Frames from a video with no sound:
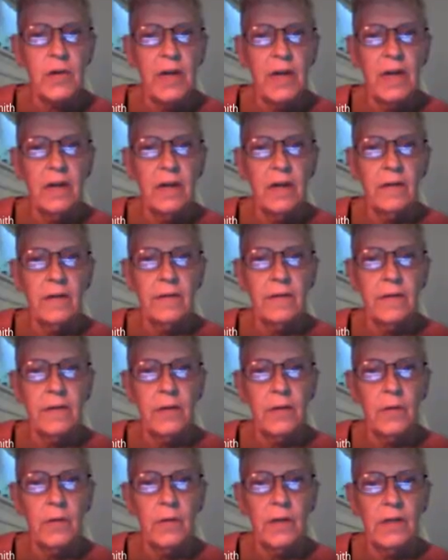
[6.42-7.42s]
and
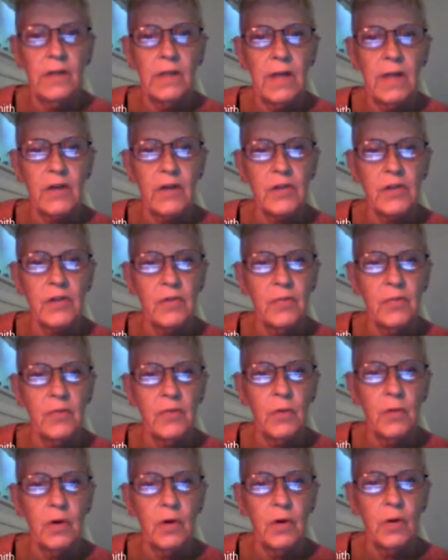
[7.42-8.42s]
Theory lecture
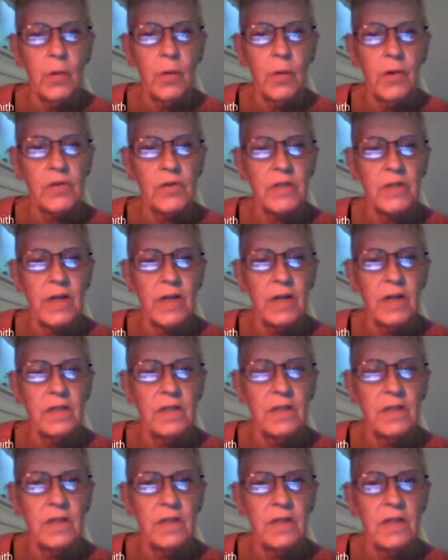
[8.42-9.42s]
for Queer
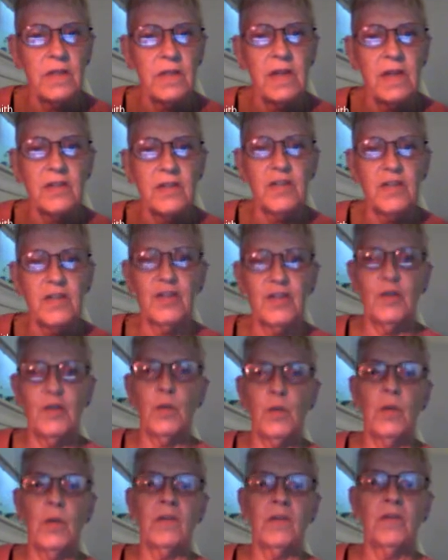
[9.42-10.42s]
Studies, and this has to do
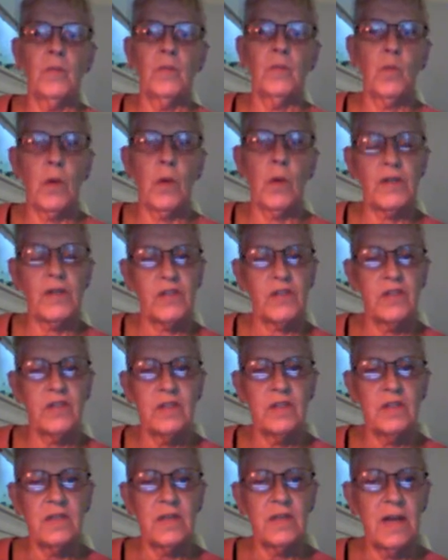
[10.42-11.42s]
with some
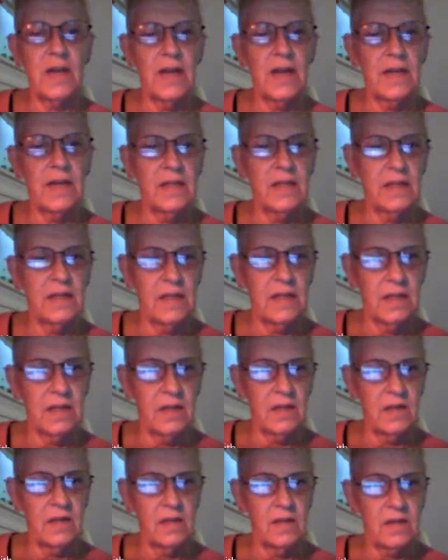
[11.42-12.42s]
questions and
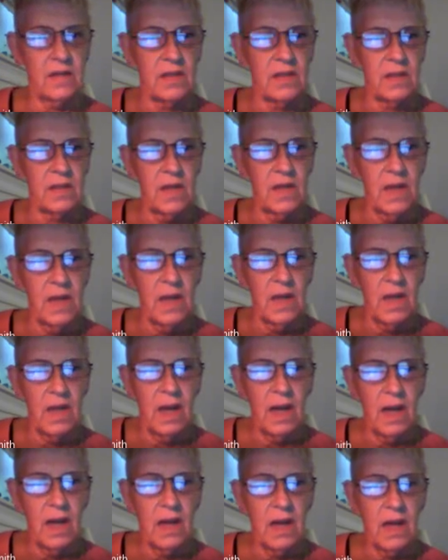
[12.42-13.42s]
ideas.
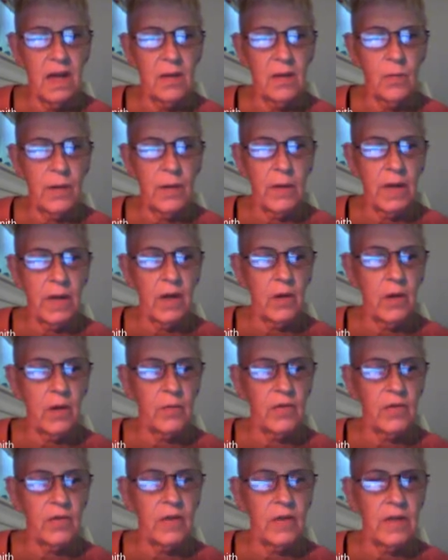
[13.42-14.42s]
And we can go
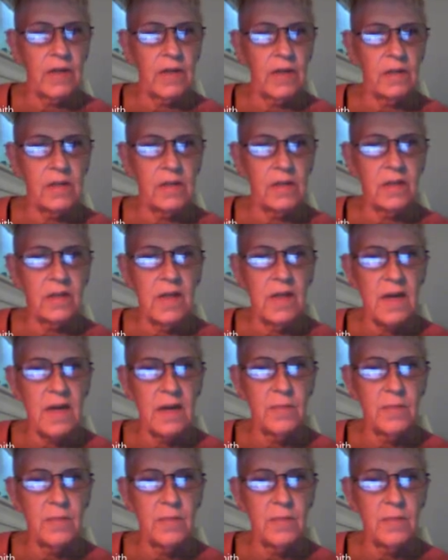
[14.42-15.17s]
to the next slide,